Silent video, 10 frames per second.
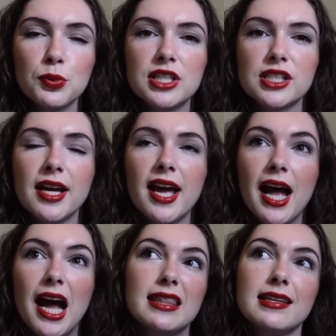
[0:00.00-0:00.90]
which
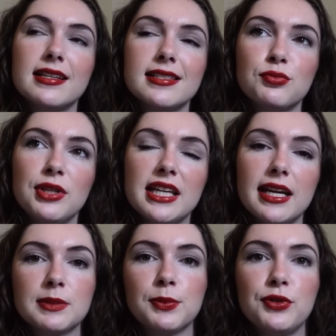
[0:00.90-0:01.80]
I think is really an
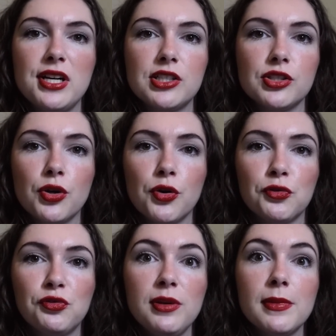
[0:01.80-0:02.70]
exploration
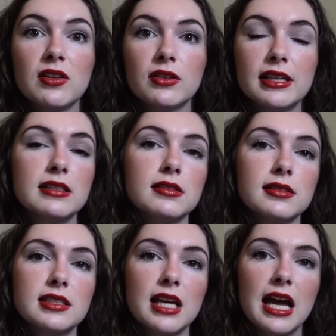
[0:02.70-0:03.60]
of female
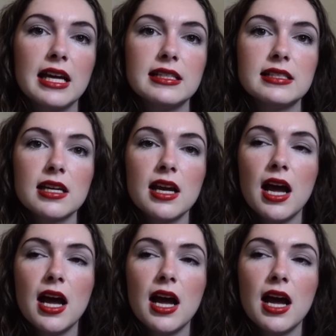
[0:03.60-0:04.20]
guilt and